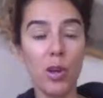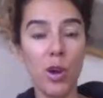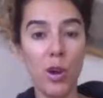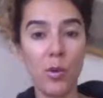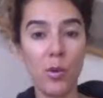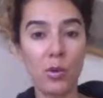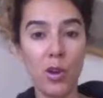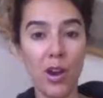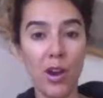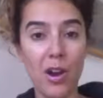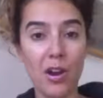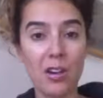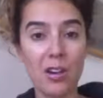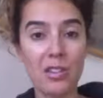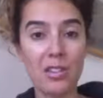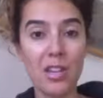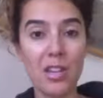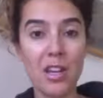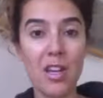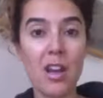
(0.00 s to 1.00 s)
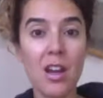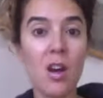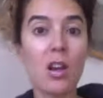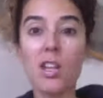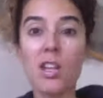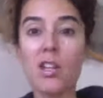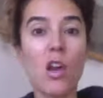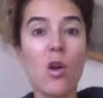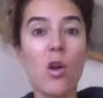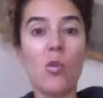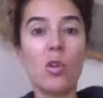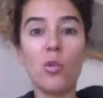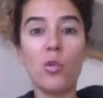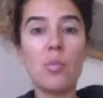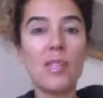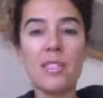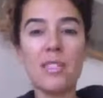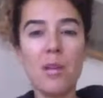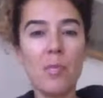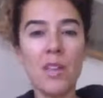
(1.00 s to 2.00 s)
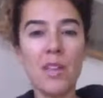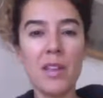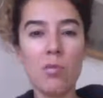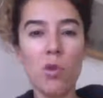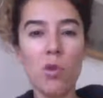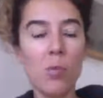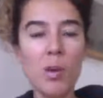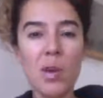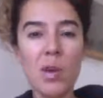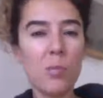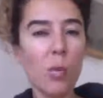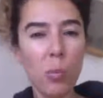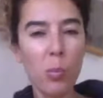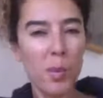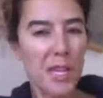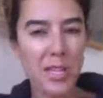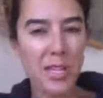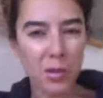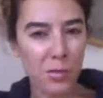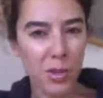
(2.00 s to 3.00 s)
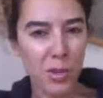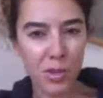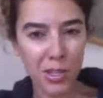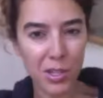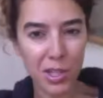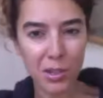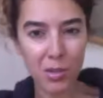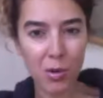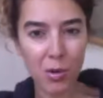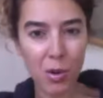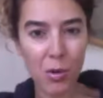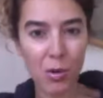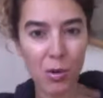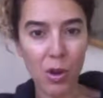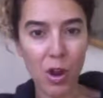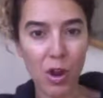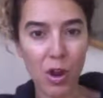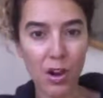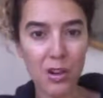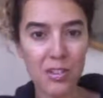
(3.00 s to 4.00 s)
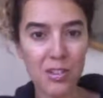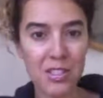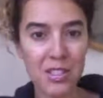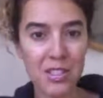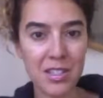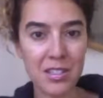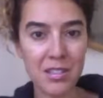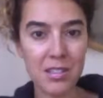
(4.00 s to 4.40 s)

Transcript: to own cars? Will it be something? Will people be commuting in their own cars in